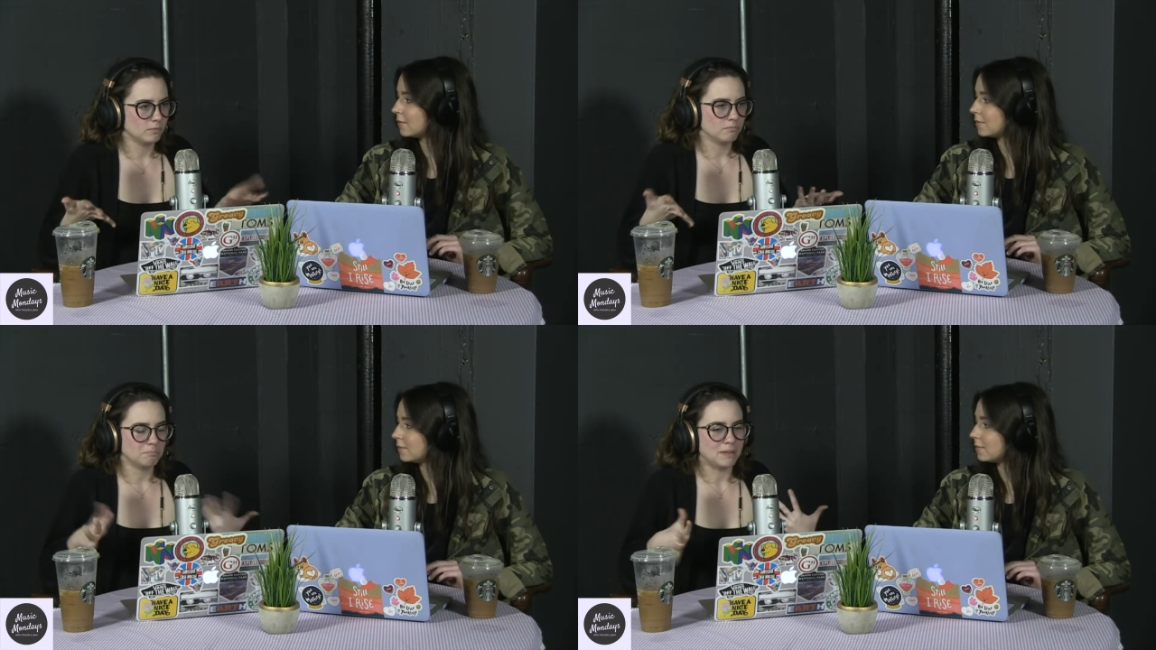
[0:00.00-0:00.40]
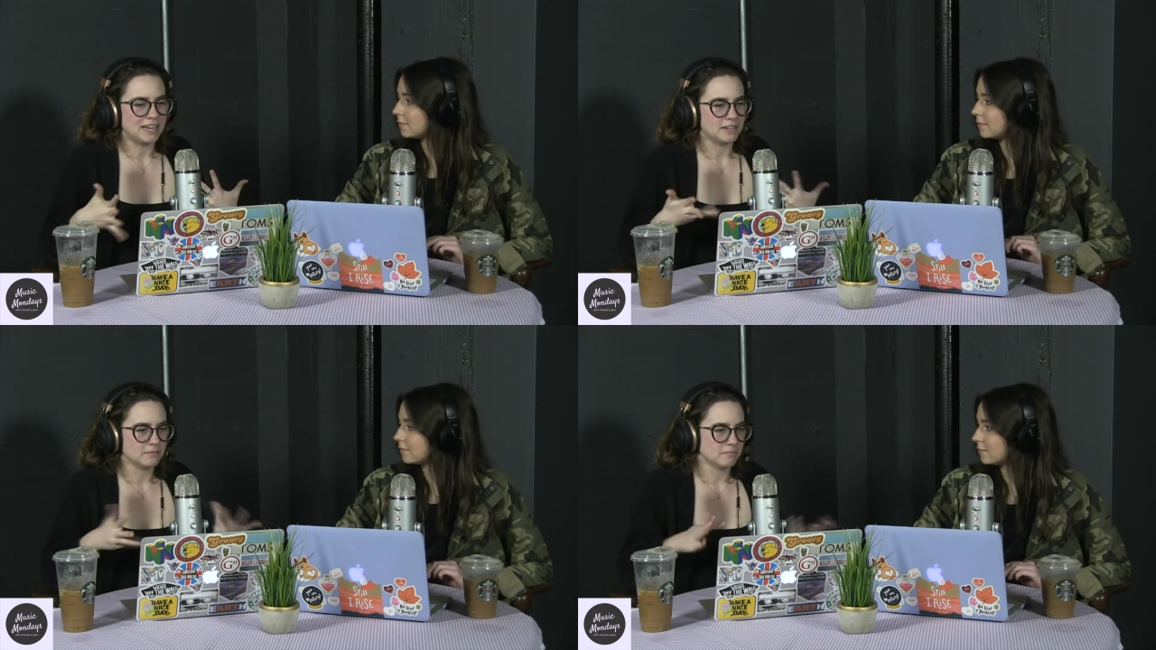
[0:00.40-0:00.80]

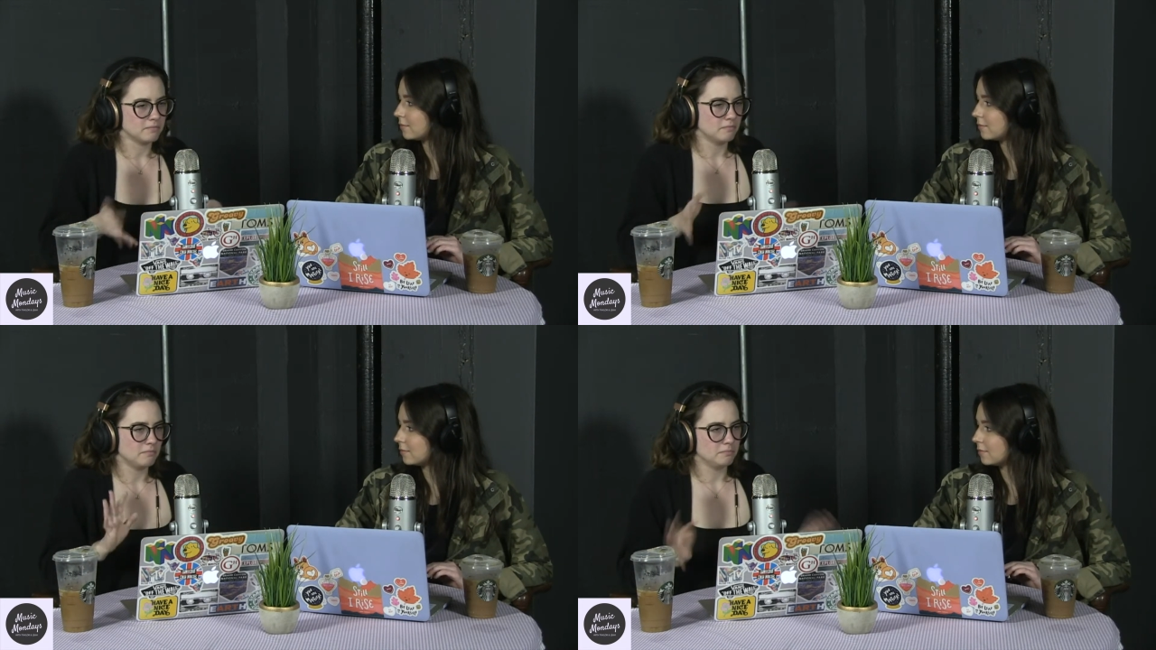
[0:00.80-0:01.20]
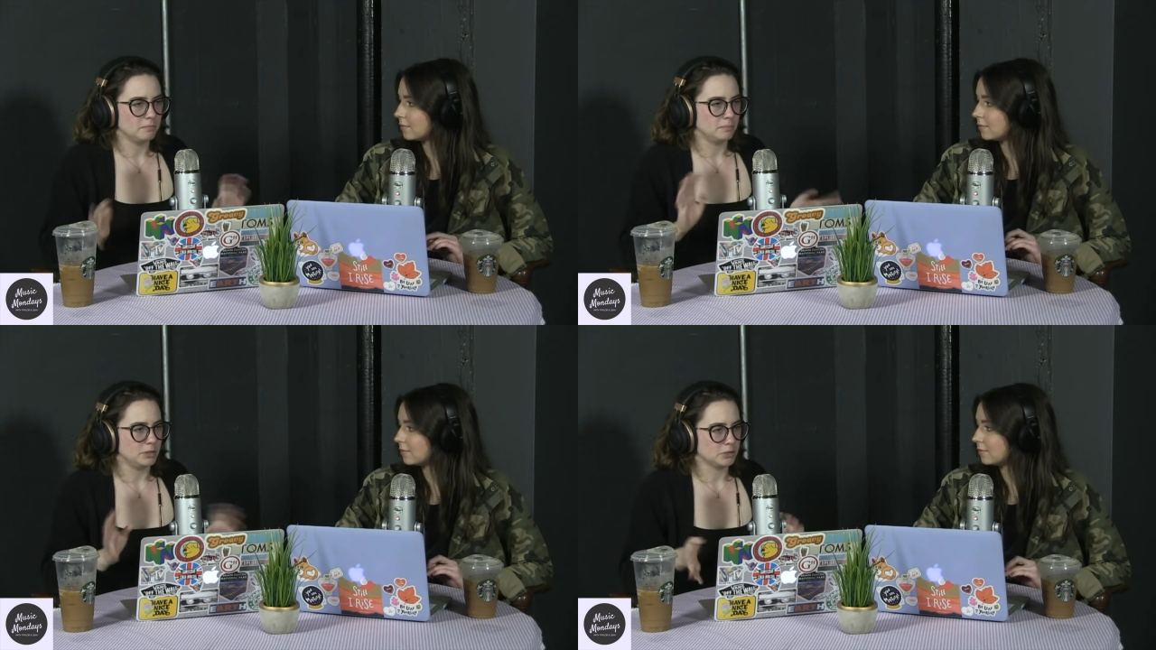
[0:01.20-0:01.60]
Speaker 1: minute
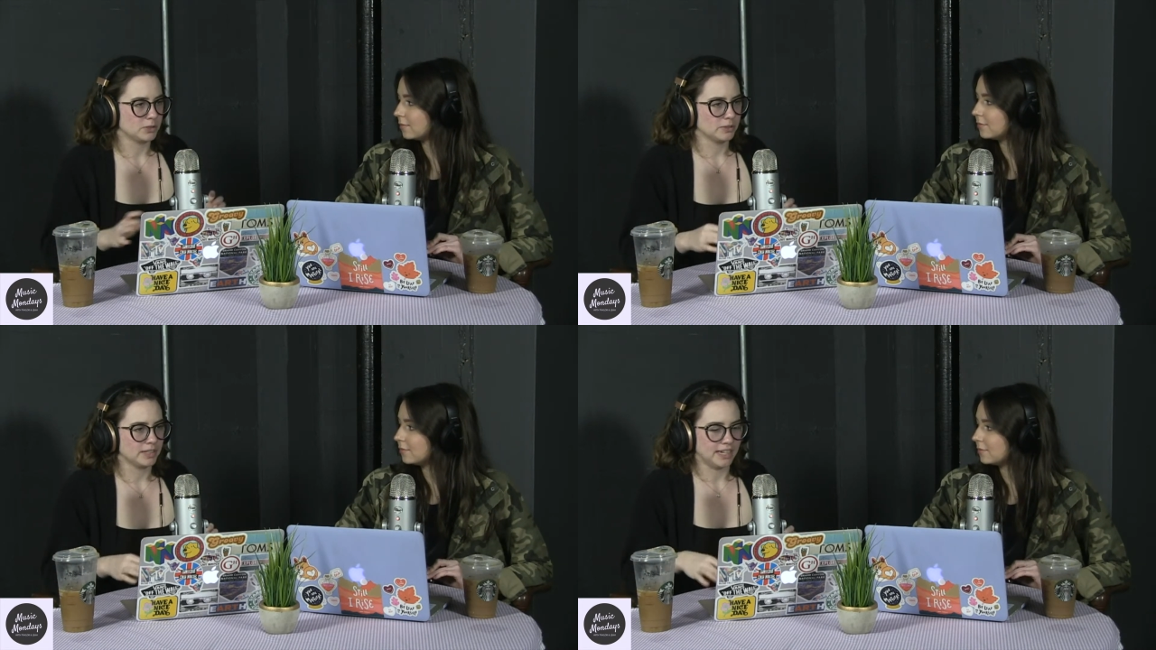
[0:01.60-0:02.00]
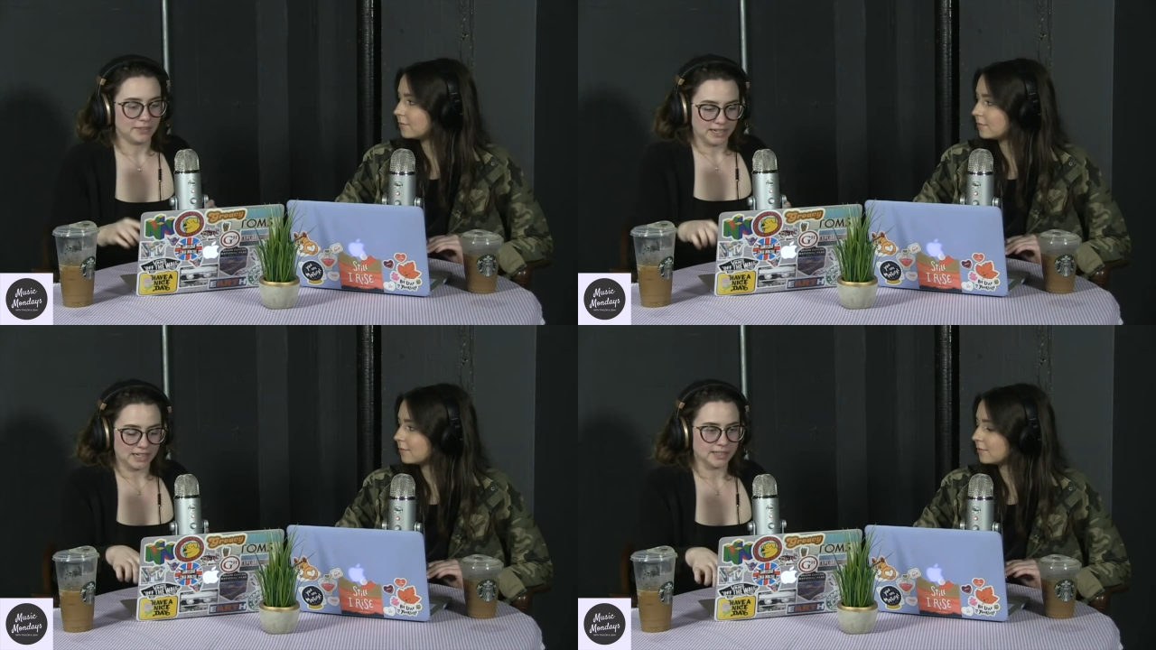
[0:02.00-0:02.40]
musical thing and
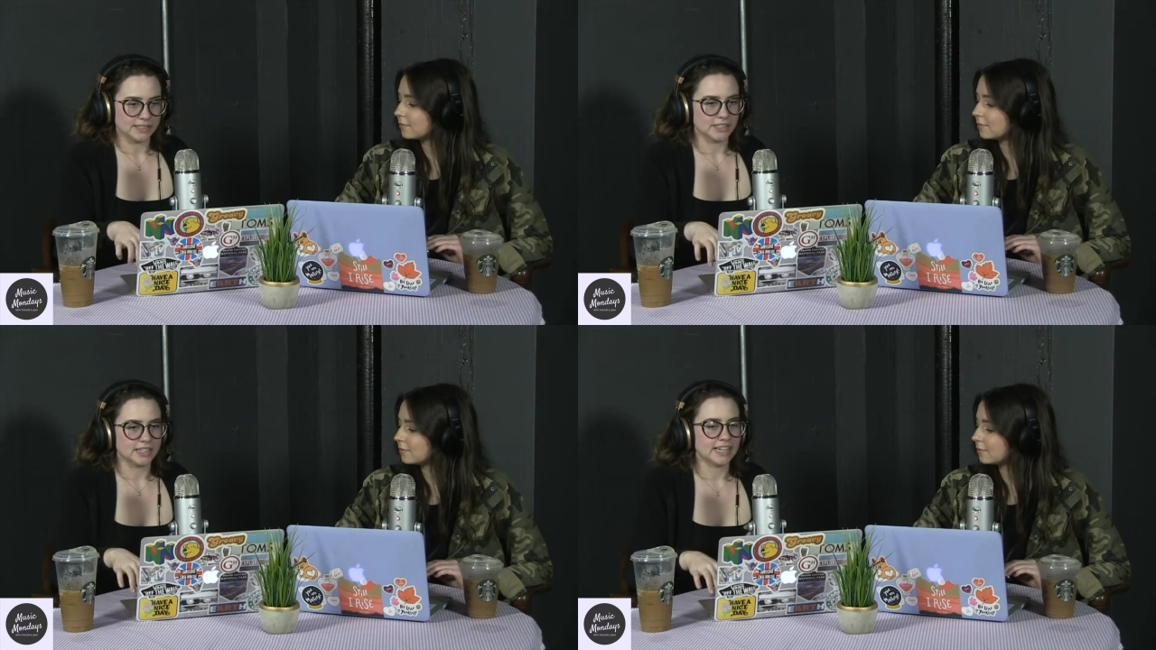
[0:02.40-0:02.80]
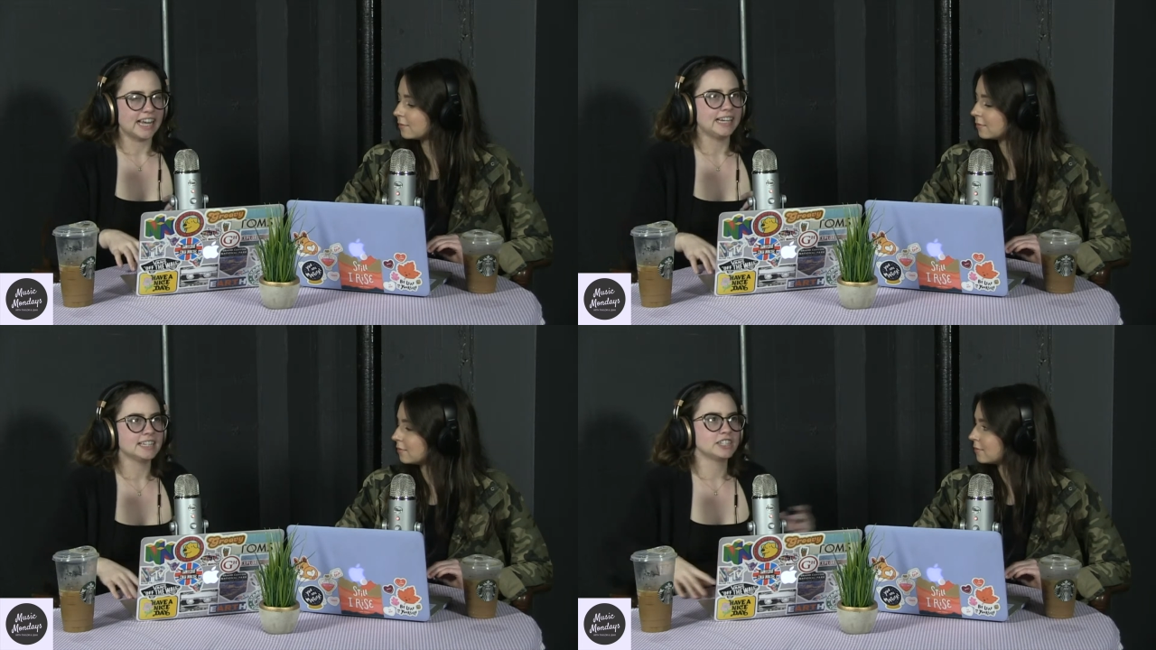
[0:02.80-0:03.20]
then I clicked on it
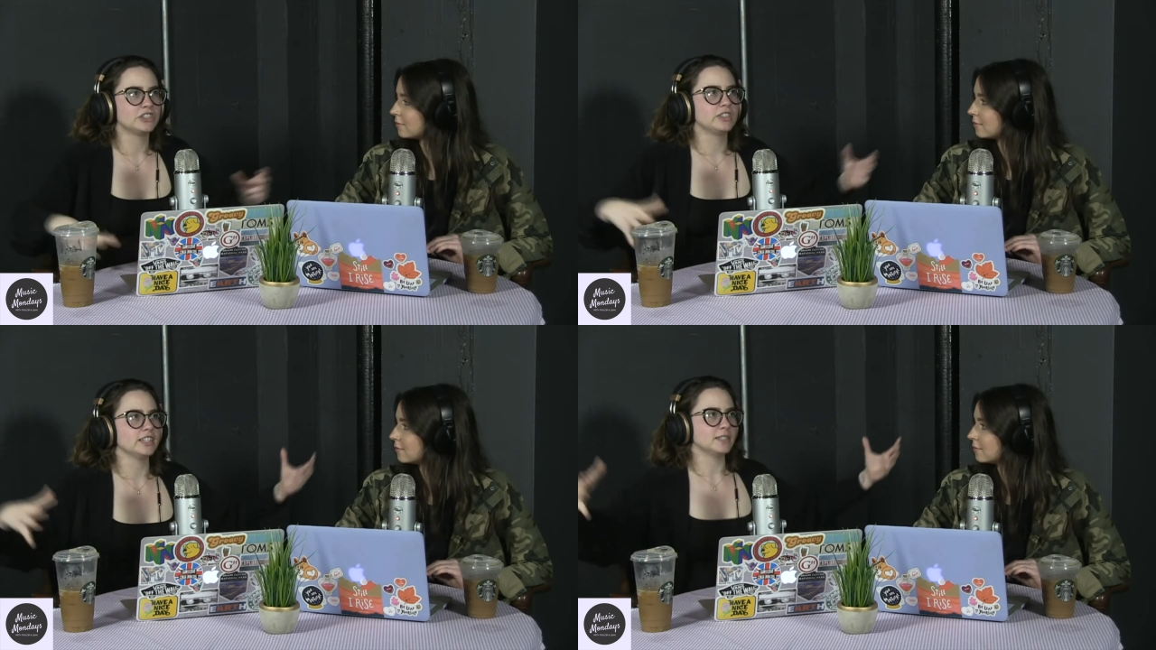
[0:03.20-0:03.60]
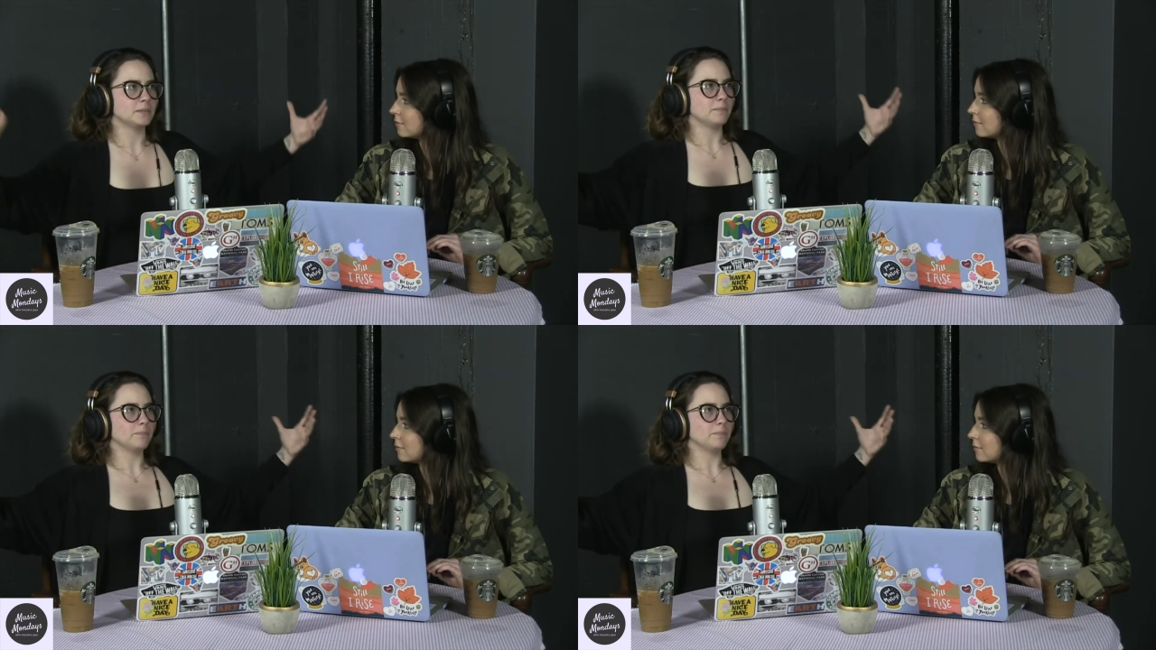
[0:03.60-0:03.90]
and it's this